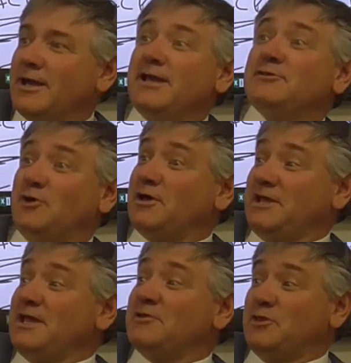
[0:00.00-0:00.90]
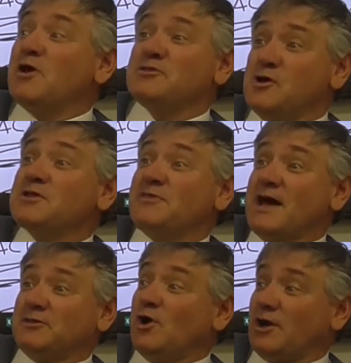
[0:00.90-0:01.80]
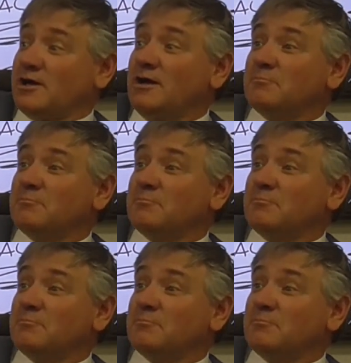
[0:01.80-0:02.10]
He looked, he look, Look at that look.